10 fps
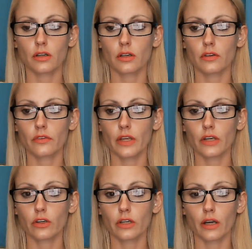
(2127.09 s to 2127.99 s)
They
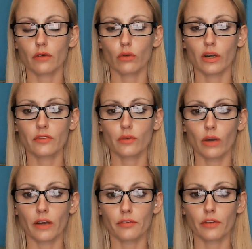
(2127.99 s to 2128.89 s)
could have waved a
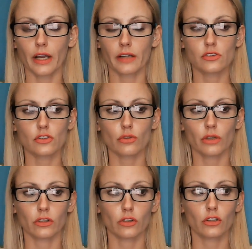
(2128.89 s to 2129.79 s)
white flag and
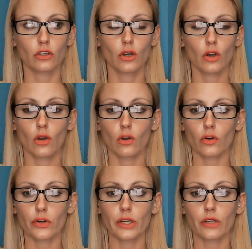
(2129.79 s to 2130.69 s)
surrendered, or
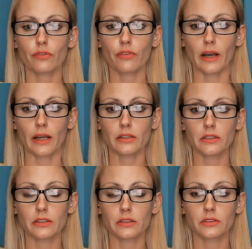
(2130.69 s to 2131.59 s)
they could fight.
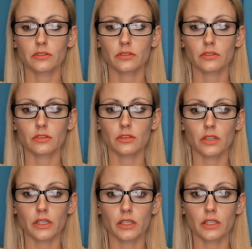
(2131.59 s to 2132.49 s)

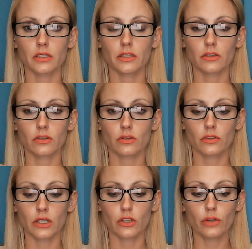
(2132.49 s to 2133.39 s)
And they
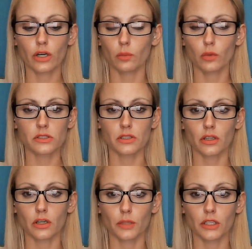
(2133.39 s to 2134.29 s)
knew help wasn't coming.